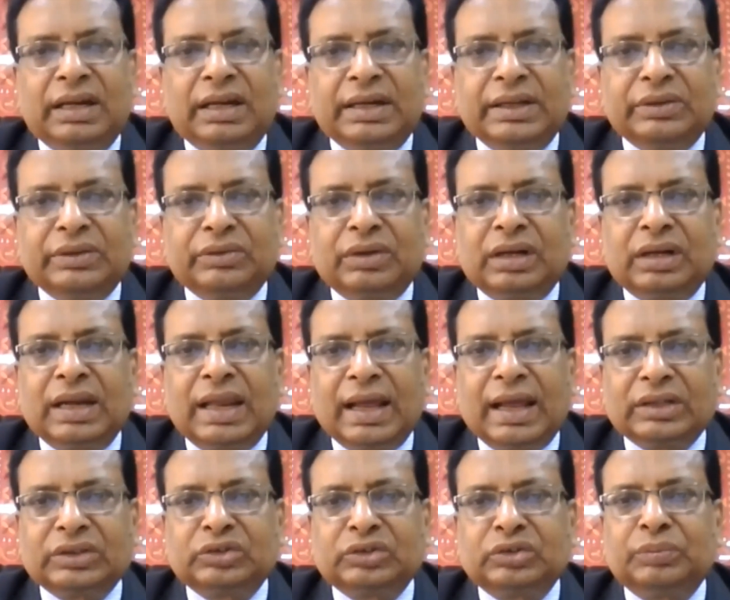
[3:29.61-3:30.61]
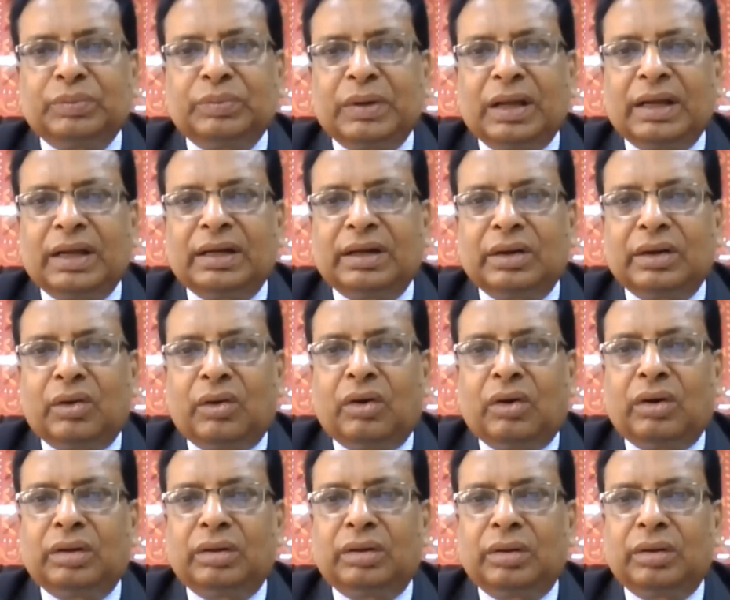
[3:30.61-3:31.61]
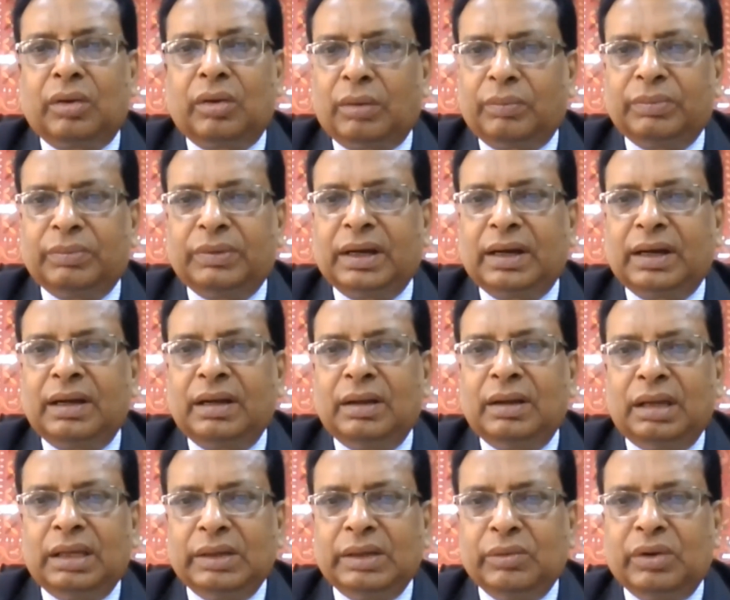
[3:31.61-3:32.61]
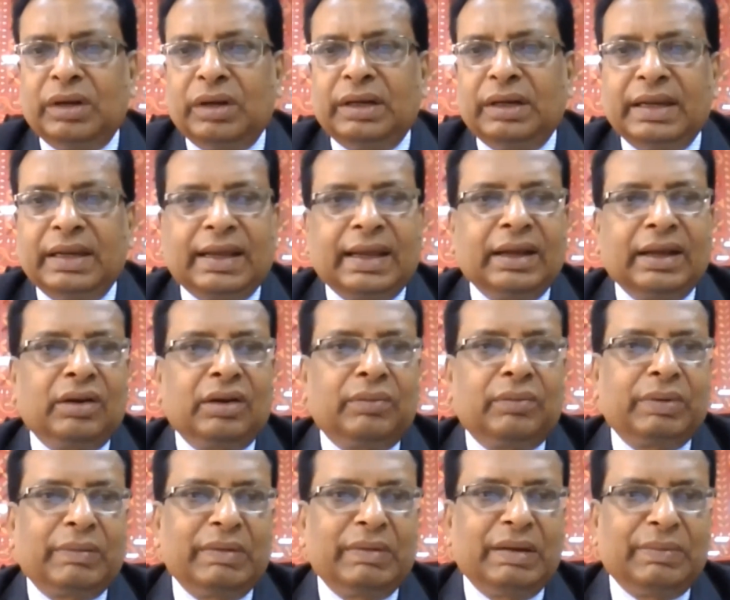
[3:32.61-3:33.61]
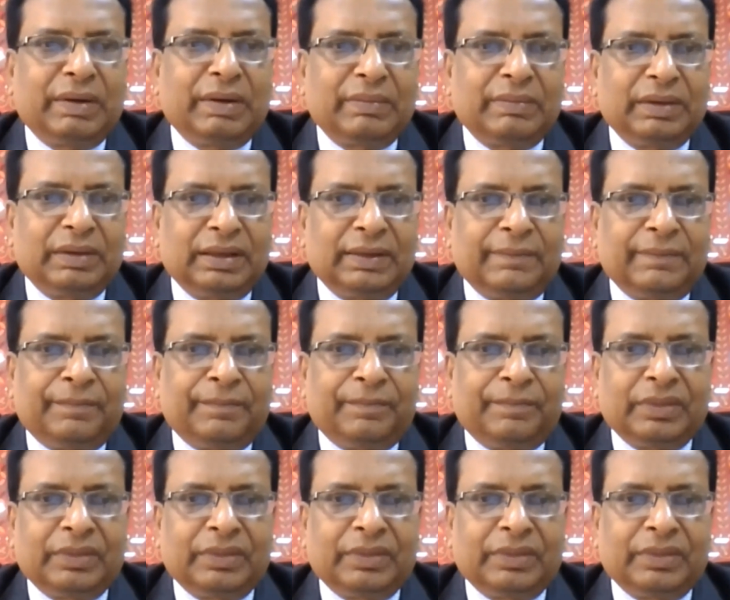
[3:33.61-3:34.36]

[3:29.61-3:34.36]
regional action plan of the UN Decade of Family Farming